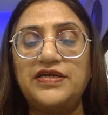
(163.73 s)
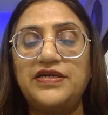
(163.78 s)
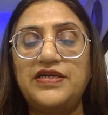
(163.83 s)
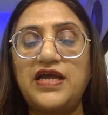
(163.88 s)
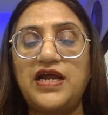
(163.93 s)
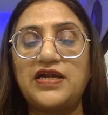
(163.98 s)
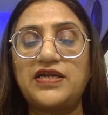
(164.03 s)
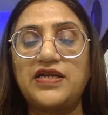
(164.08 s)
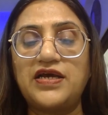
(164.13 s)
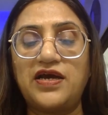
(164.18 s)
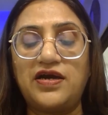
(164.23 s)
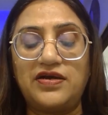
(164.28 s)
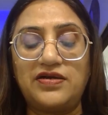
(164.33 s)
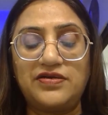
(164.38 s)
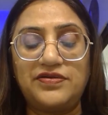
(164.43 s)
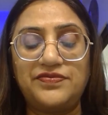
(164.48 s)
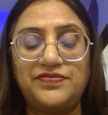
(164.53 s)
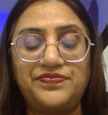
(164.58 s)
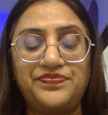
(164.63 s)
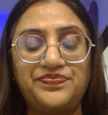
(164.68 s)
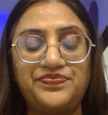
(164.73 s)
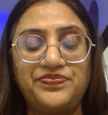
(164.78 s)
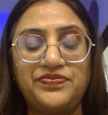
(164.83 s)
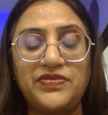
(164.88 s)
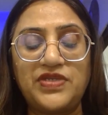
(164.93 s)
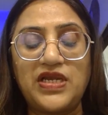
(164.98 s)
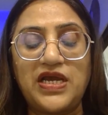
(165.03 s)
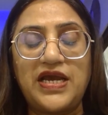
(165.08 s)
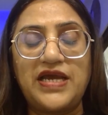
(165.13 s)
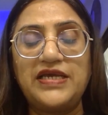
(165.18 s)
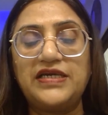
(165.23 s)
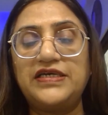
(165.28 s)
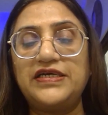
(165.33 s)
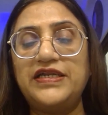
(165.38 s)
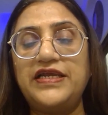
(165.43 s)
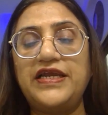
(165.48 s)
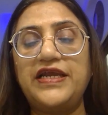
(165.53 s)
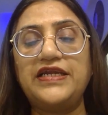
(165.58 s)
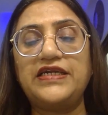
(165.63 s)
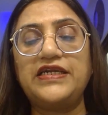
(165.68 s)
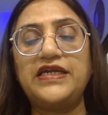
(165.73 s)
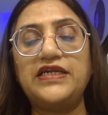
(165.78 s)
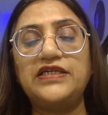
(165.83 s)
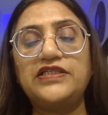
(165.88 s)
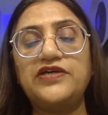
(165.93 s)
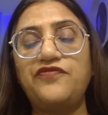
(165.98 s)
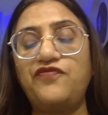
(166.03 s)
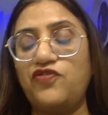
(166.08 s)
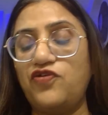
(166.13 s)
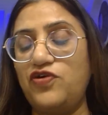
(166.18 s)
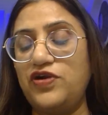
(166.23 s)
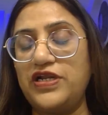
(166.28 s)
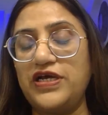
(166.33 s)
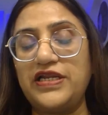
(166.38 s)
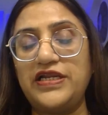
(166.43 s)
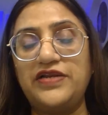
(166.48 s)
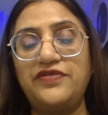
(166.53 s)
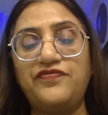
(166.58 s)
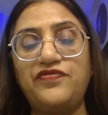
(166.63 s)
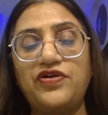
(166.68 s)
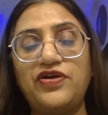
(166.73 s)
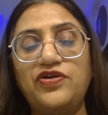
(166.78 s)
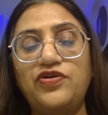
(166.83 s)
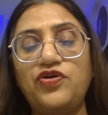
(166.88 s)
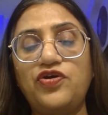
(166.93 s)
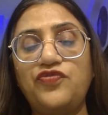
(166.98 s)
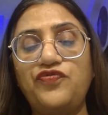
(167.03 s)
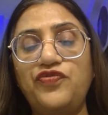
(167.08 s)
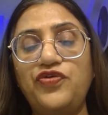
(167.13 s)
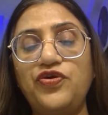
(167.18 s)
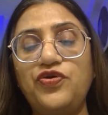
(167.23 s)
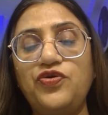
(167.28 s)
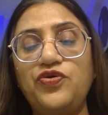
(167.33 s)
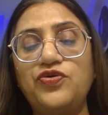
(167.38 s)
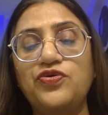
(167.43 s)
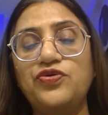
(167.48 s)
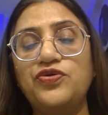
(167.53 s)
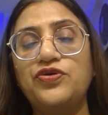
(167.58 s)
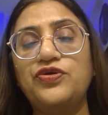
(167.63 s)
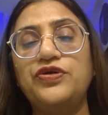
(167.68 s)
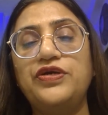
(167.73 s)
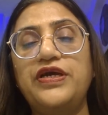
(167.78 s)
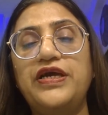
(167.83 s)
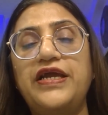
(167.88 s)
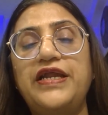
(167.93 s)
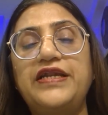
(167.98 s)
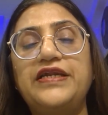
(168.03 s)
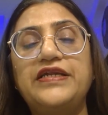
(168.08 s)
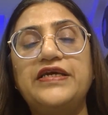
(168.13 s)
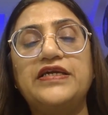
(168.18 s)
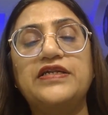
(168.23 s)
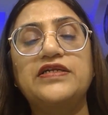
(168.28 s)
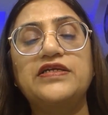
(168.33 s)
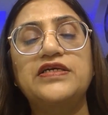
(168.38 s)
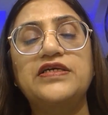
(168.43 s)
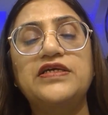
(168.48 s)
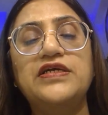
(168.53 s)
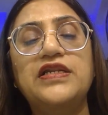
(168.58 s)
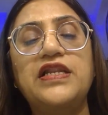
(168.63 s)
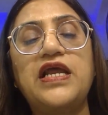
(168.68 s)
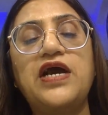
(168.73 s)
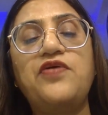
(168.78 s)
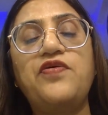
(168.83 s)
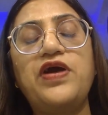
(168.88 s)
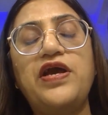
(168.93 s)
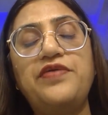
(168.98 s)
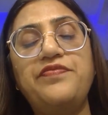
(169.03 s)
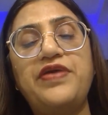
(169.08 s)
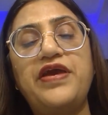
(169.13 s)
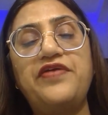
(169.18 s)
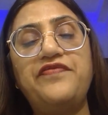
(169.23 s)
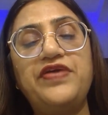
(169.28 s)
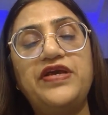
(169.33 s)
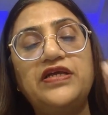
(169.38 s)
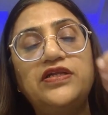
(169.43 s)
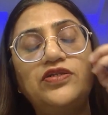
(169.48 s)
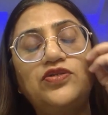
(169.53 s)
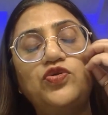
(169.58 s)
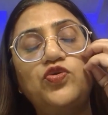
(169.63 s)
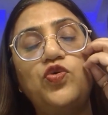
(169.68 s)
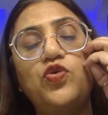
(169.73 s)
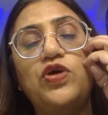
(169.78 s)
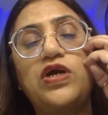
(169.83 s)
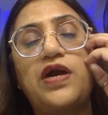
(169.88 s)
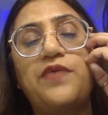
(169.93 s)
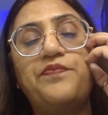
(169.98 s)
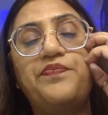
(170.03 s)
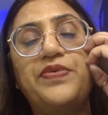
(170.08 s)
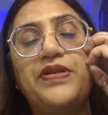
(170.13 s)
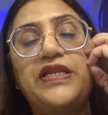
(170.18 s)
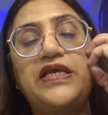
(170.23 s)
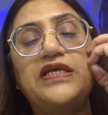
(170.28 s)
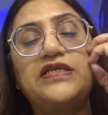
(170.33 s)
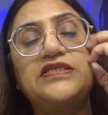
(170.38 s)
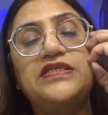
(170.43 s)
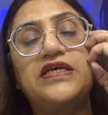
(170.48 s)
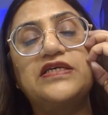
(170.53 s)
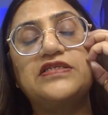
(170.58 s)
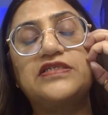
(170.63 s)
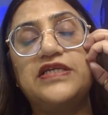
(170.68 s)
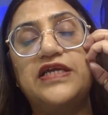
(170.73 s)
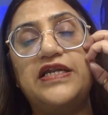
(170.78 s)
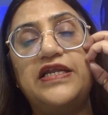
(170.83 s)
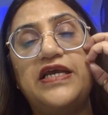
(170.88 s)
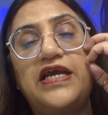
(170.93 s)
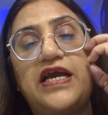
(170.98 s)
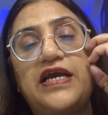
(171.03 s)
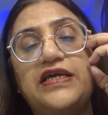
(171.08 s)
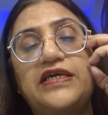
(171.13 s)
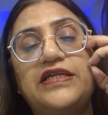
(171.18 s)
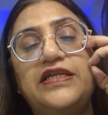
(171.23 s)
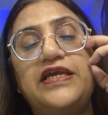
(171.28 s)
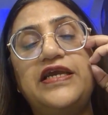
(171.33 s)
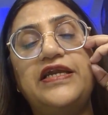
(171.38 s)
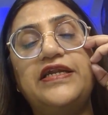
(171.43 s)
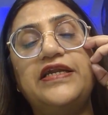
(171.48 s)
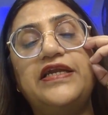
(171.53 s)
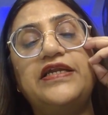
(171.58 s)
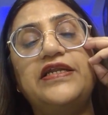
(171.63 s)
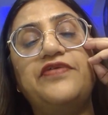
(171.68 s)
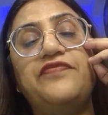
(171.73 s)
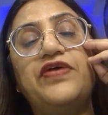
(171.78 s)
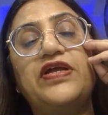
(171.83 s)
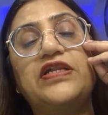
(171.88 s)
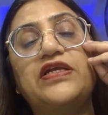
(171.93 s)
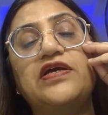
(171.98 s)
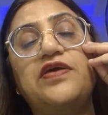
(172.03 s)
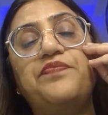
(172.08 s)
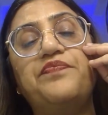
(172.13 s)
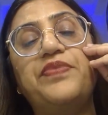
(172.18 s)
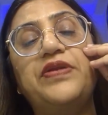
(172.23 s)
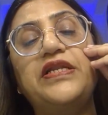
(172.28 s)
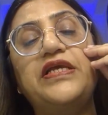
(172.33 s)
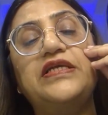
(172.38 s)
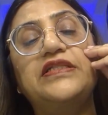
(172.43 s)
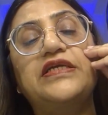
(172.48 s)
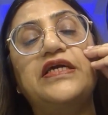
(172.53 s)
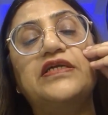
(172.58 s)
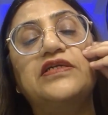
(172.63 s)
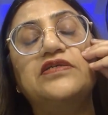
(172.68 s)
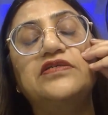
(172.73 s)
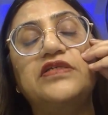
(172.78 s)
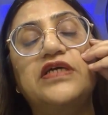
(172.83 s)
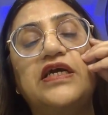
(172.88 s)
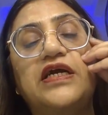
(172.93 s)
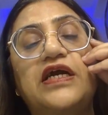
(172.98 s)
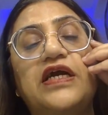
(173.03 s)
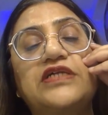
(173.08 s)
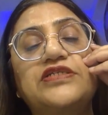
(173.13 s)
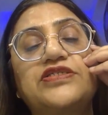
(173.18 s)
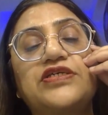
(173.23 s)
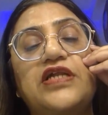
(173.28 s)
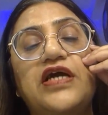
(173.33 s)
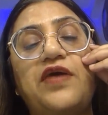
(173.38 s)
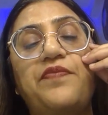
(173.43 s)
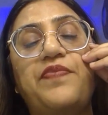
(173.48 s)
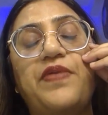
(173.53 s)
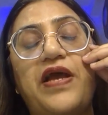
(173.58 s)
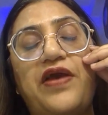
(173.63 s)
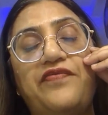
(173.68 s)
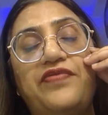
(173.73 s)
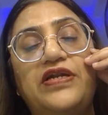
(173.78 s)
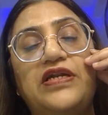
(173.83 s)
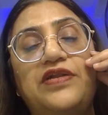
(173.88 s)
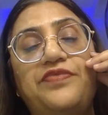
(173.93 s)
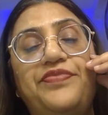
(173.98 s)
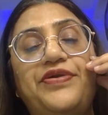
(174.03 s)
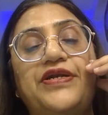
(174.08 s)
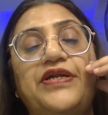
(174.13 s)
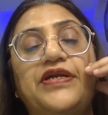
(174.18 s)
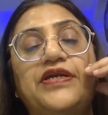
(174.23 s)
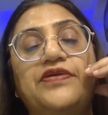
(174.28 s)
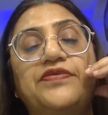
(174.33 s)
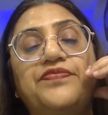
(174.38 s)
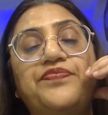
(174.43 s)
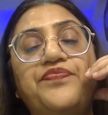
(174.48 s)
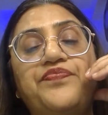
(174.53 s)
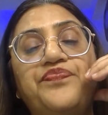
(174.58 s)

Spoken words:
data. I created the folder in front of you. Enter. Now I am having two companies. Yesterday I created a one company, that is the Gajra Private Limited.